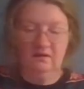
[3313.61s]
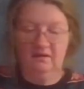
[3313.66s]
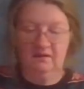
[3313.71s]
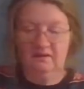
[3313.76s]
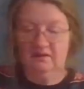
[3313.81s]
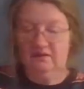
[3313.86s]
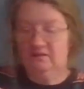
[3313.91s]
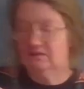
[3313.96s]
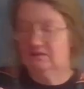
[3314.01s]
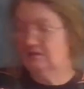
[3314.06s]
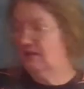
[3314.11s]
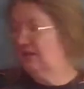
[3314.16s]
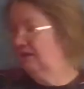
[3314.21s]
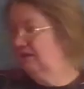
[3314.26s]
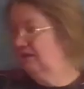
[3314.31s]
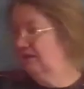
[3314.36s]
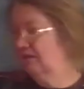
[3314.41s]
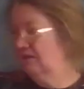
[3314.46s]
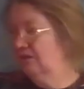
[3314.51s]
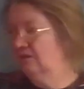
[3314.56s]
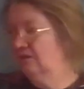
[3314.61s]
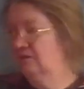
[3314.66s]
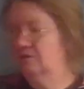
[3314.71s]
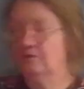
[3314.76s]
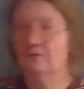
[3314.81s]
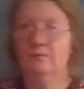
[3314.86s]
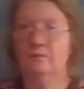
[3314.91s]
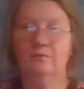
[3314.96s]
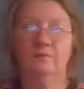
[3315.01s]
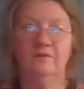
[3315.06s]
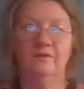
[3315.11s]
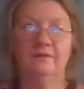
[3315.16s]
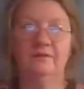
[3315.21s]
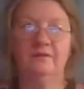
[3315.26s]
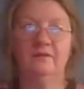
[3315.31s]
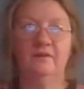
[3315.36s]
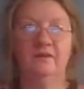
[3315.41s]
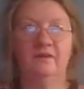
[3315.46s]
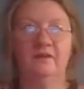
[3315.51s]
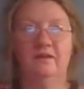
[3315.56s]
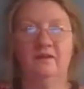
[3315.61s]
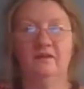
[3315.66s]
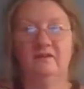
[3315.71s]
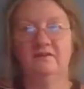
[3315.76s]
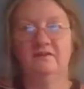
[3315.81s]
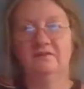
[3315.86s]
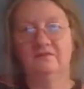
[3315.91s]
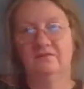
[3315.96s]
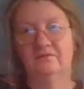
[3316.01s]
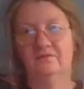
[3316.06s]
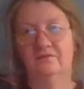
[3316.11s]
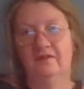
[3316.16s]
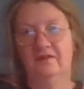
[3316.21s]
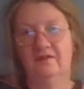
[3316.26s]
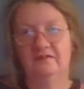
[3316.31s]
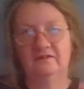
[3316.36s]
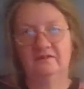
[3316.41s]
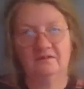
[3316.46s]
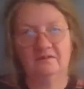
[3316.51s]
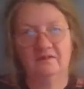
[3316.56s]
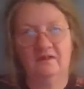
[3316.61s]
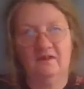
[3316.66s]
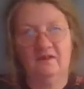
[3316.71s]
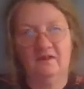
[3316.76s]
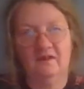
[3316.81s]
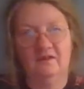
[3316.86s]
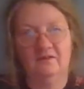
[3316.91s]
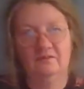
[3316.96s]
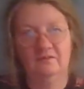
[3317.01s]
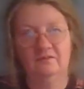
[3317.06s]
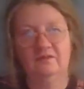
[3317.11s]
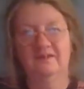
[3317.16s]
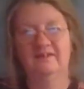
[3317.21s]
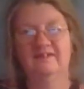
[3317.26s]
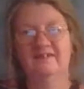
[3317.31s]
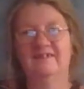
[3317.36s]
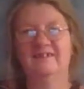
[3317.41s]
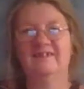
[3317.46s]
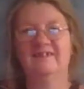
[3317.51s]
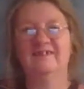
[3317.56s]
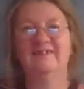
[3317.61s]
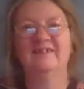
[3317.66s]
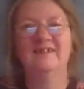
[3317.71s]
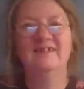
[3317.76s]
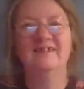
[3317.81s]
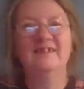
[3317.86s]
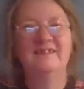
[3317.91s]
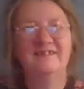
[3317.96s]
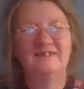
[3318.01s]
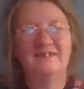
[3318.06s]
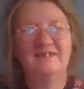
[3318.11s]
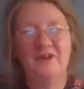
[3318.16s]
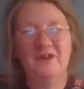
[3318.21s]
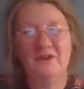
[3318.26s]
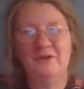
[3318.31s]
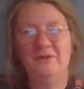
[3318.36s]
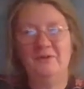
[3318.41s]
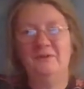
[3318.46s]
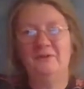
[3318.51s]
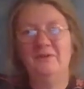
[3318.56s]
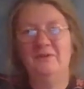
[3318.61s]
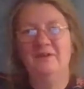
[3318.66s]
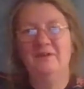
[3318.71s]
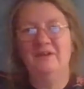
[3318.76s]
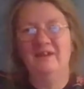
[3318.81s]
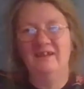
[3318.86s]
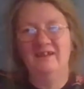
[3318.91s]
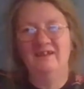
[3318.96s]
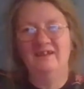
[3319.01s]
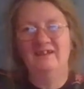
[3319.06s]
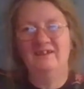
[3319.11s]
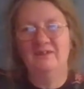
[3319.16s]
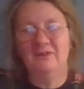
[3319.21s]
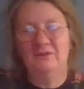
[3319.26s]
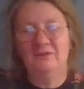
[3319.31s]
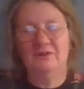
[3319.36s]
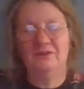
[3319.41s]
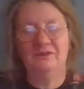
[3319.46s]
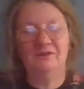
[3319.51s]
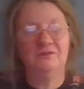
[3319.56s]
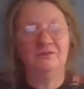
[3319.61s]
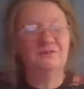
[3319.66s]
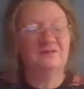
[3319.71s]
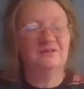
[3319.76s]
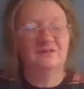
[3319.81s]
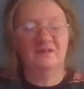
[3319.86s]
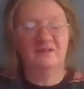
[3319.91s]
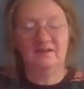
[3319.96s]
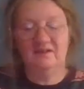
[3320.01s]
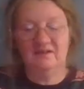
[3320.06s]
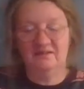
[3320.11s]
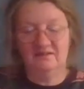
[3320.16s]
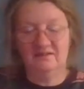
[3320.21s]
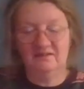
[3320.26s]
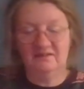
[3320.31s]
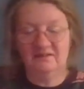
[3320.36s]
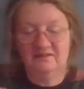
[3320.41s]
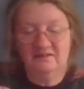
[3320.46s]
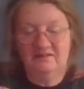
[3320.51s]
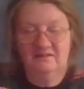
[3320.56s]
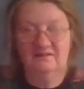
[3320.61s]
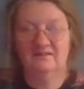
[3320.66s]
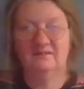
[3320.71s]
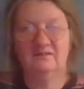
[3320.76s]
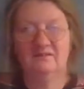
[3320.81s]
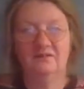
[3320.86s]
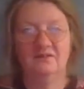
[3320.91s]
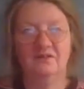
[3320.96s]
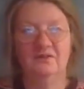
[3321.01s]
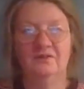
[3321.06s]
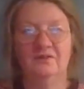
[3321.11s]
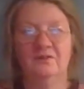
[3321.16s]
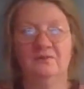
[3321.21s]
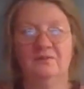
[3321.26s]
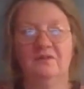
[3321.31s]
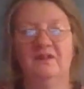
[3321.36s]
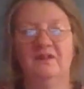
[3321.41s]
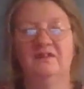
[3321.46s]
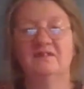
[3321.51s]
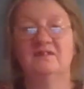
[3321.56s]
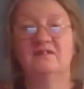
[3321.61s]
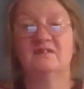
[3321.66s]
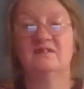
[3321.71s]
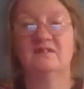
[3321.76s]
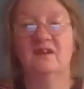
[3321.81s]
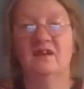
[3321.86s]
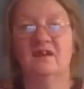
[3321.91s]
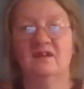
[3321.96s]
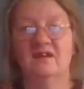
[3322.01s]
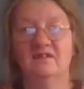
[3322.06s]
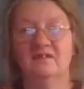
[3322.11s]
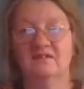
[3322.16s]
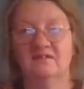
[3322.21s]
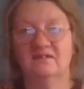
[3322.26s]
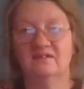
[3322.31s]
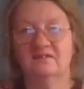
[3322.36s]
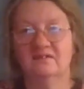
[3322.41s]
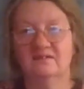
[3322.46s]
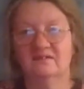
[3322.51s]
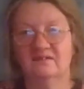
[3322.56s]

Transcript: And it's like, one there stretch out. So you can use it as a, exercise.